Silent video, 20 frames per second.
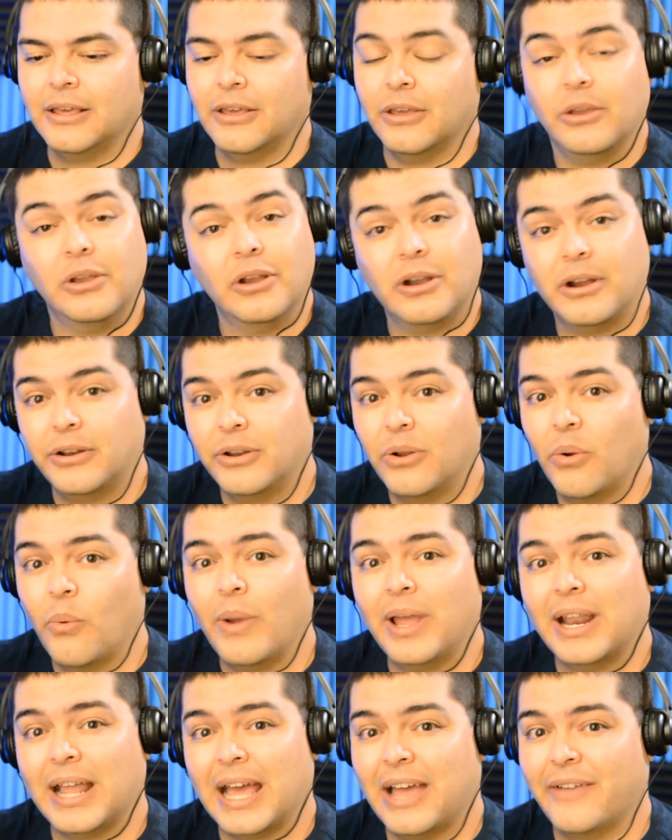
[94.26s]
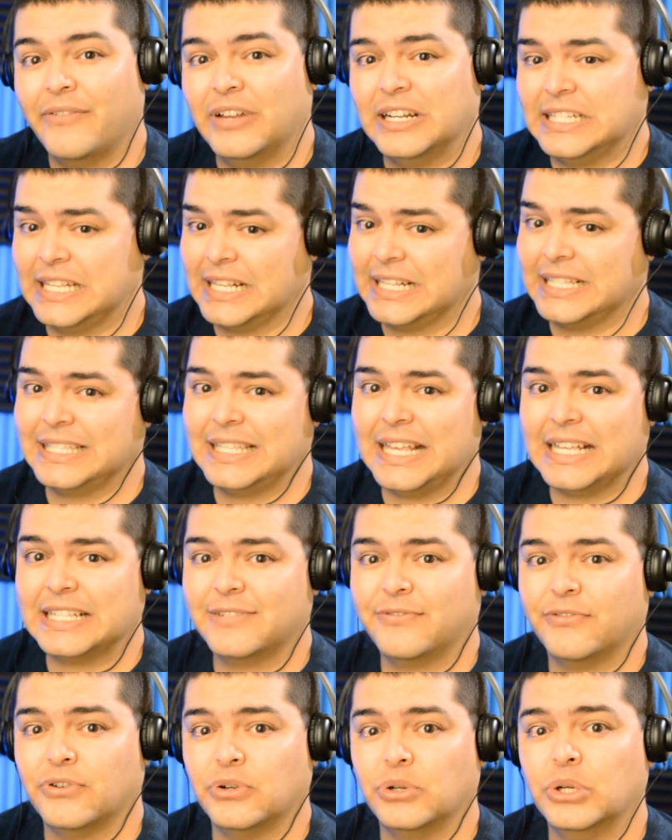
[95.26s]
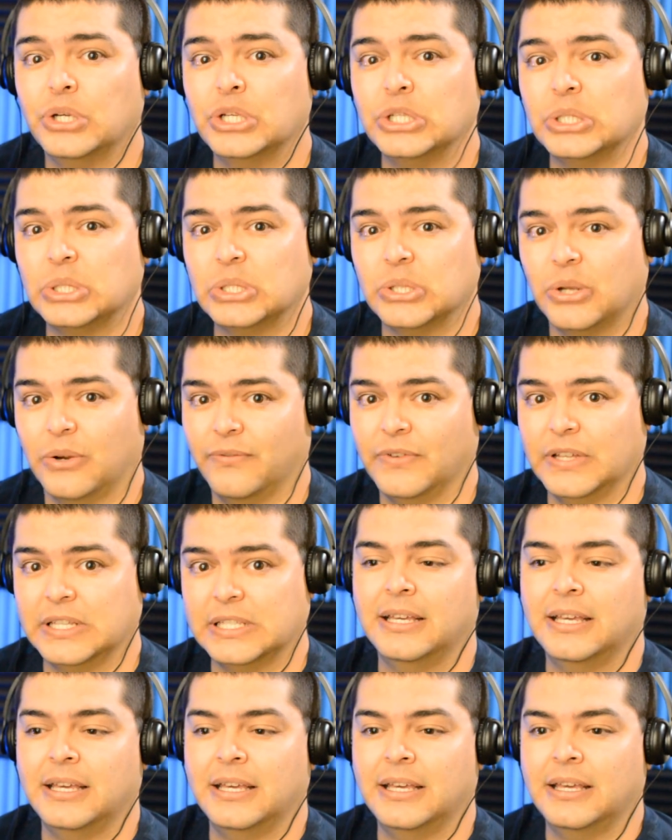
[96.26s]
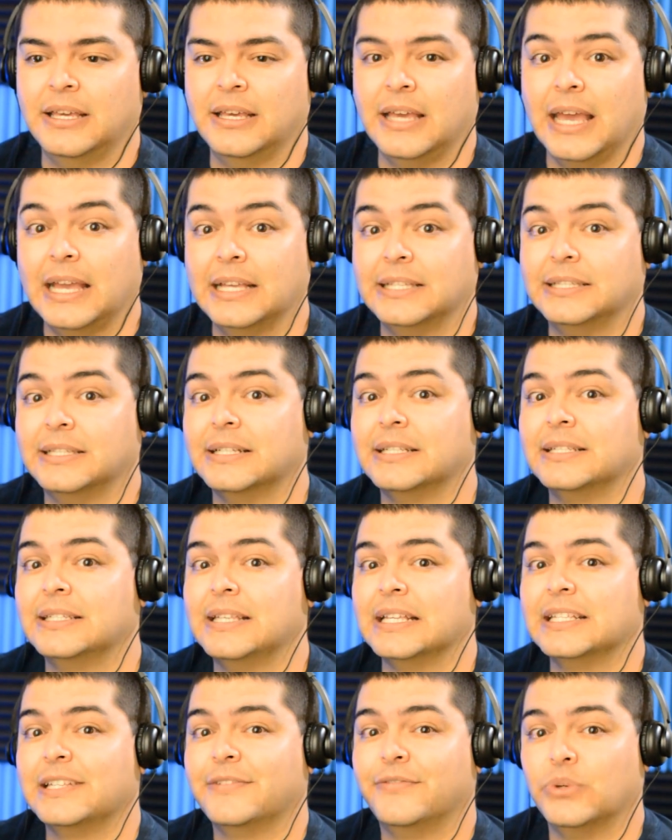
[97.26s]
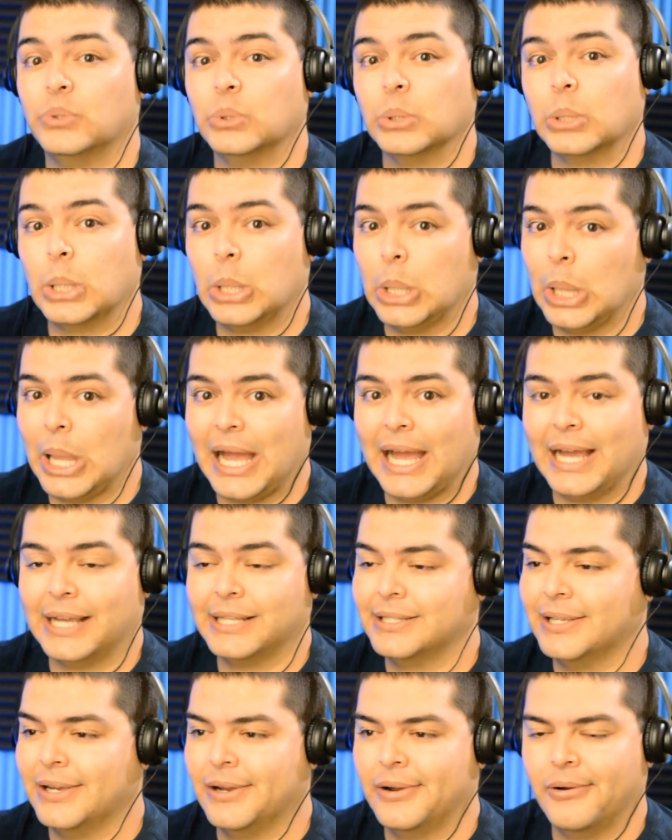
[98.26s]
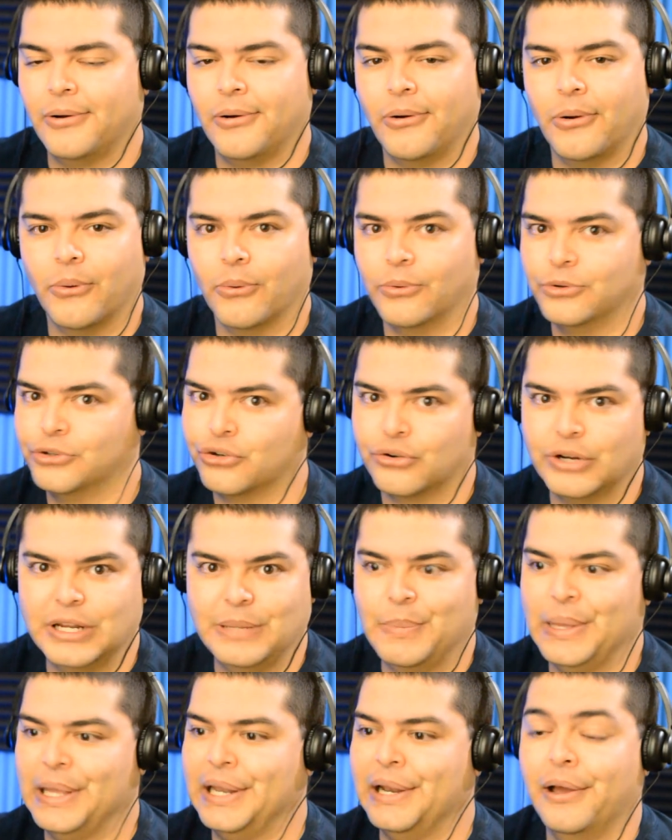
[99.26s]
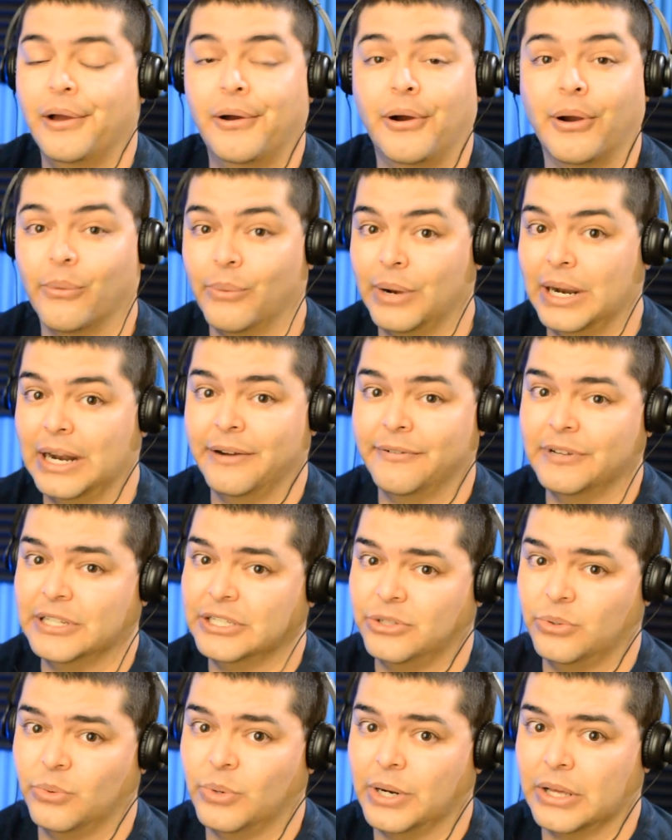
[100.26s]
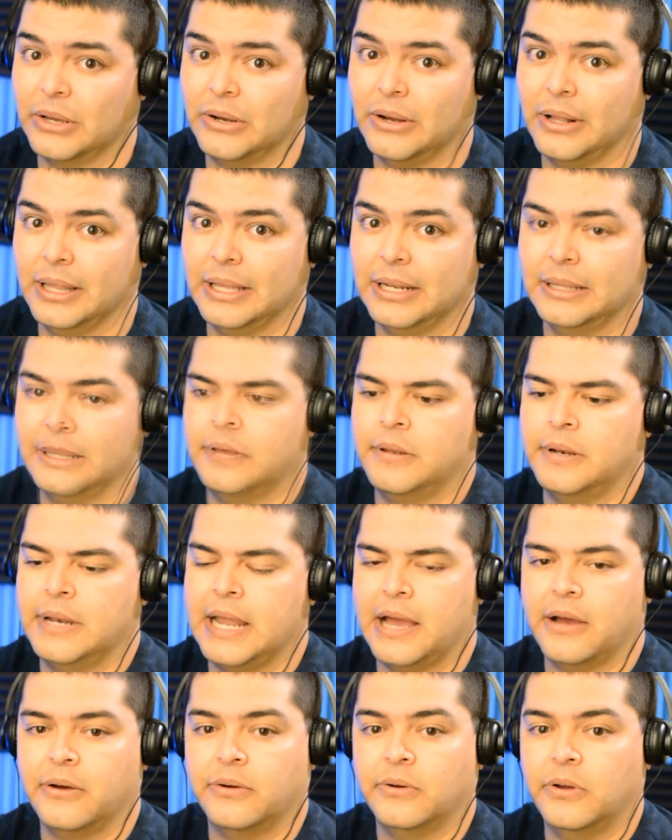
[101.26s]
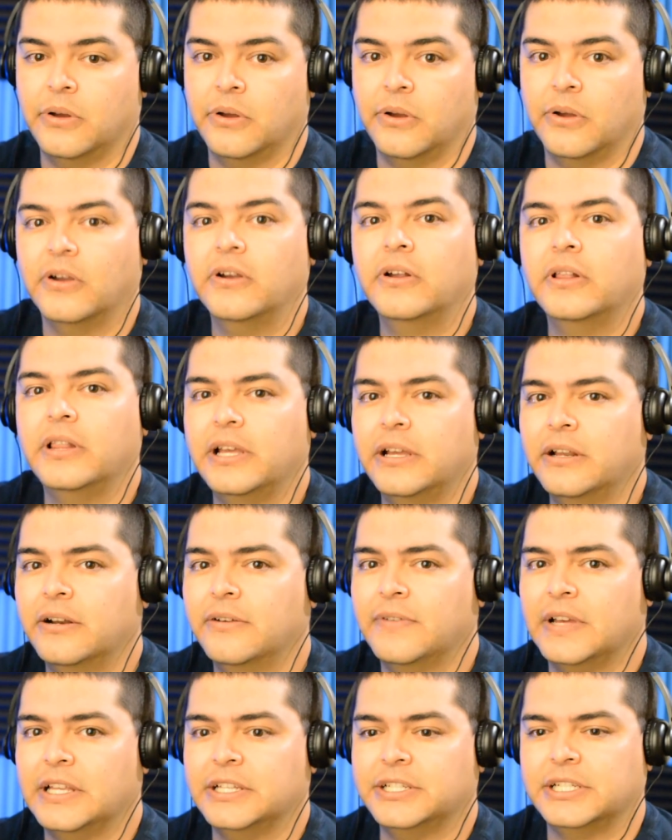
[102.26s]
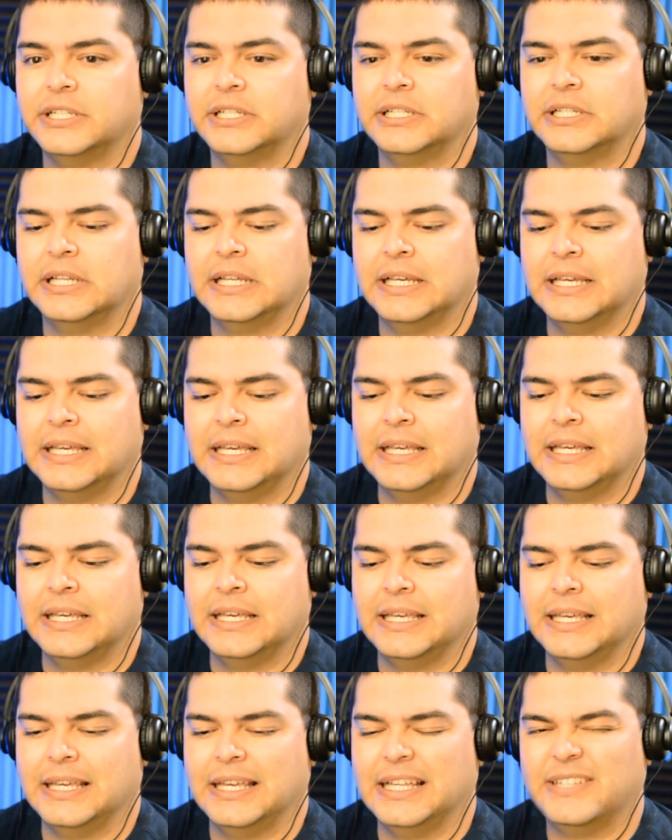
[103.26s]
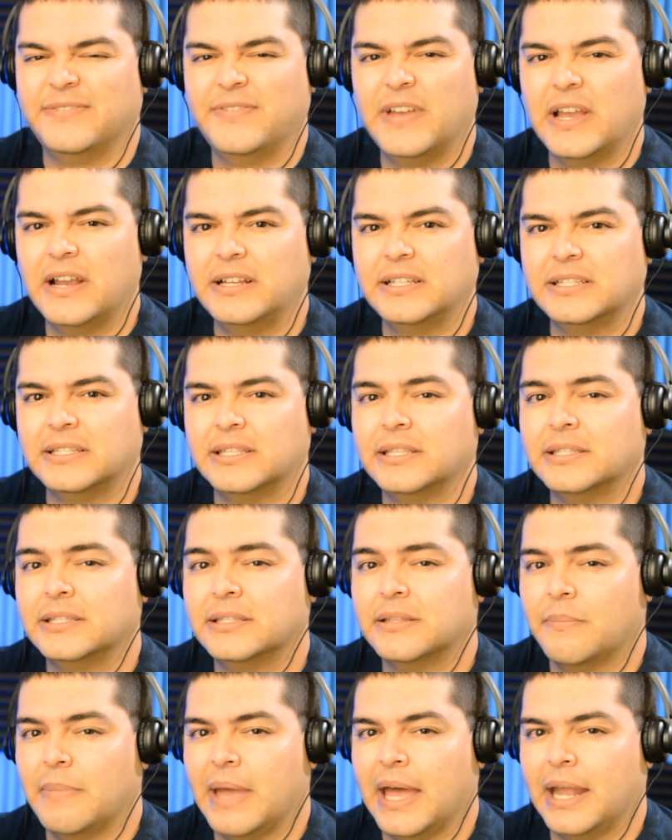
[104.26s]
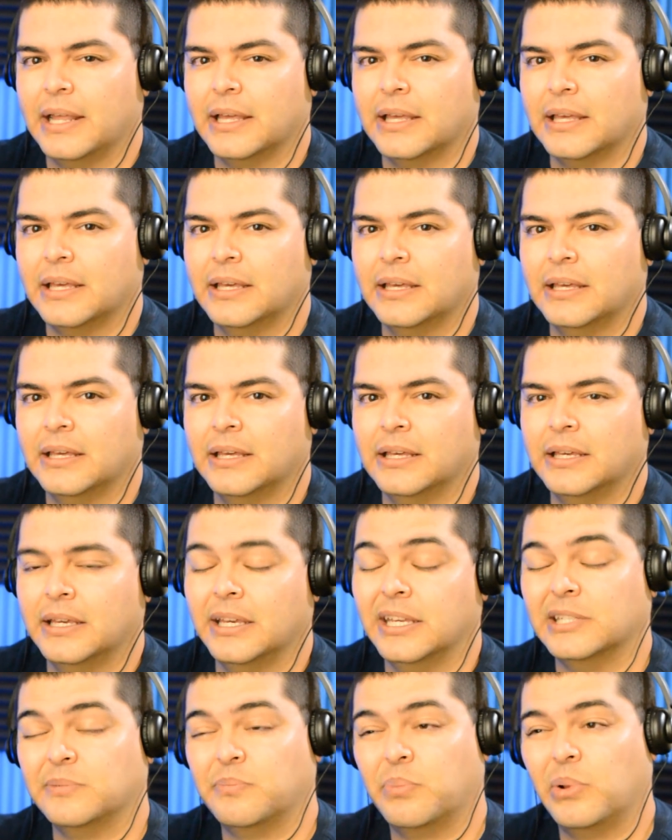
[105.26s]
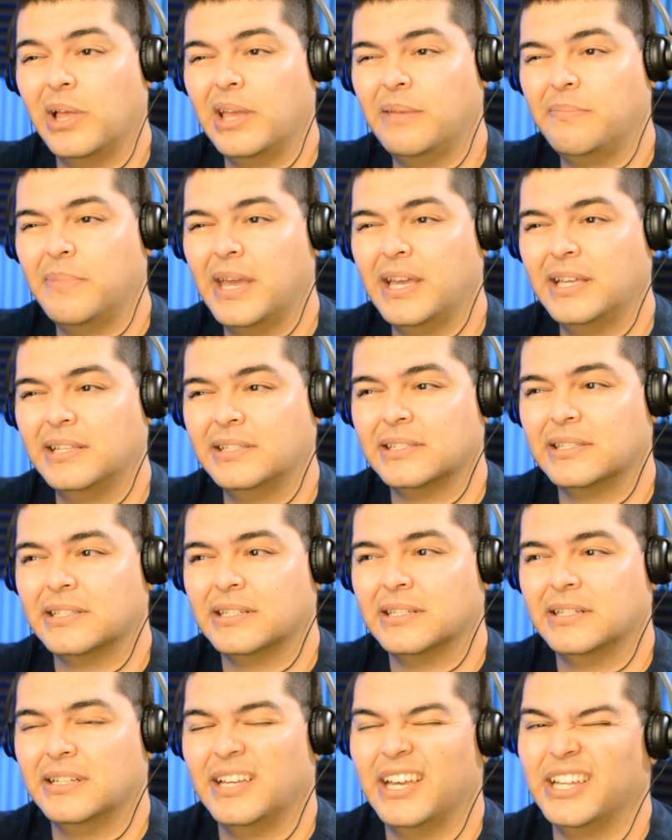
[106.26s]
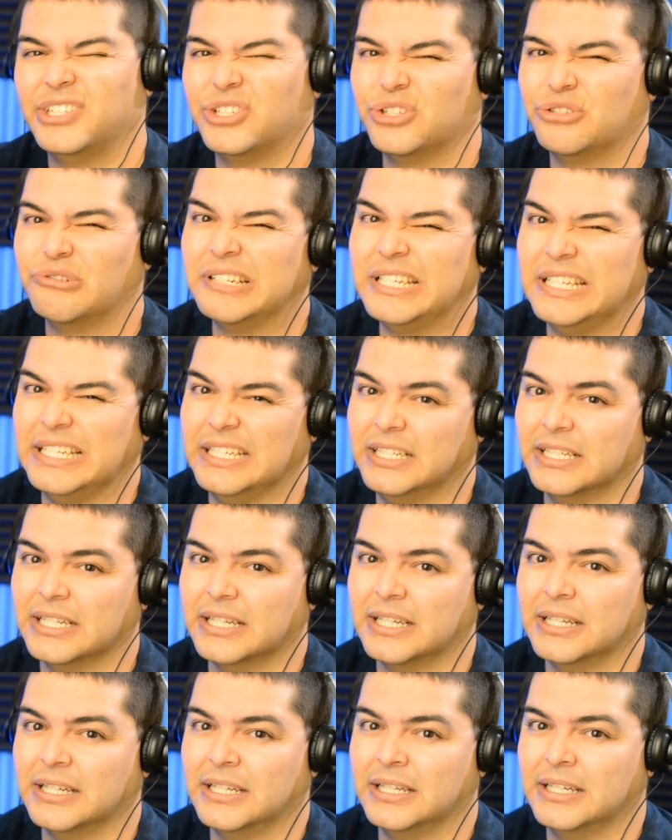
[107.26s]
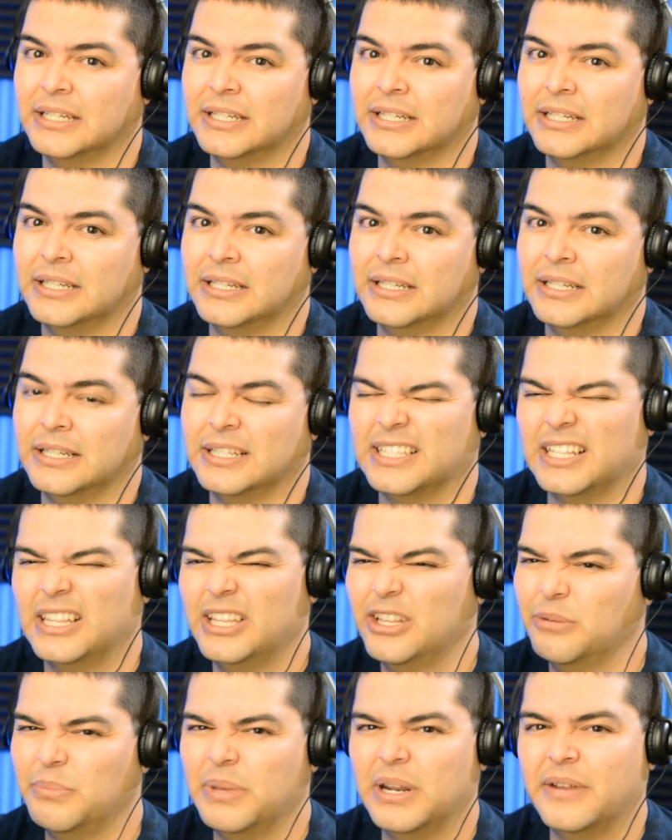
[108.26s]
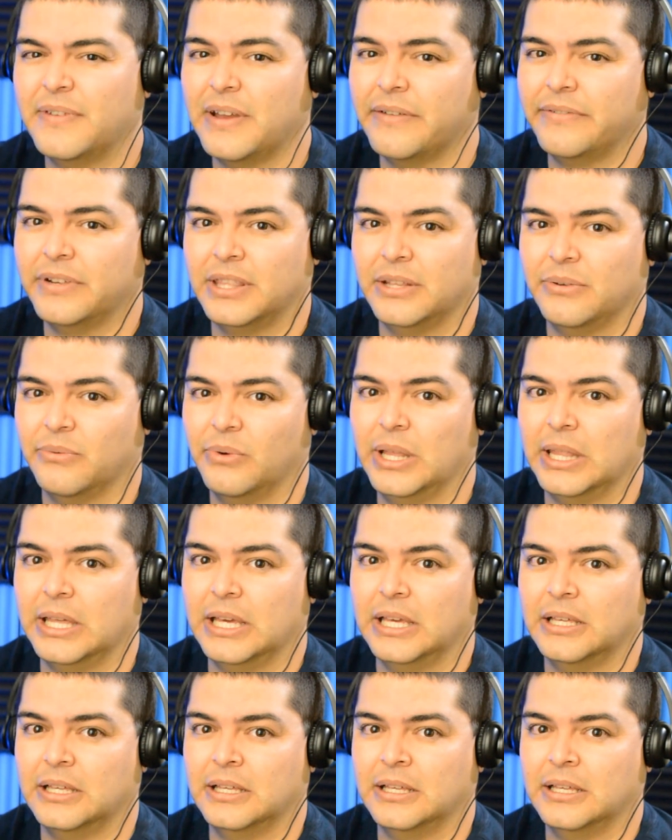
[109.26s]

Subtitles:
you're on your way to having a successful service, a successful class or treatment or whatever it is you want to call it. Now, early intervention, it's very systematic. It's play-based, it's strategic. It's a little bit of everything, really.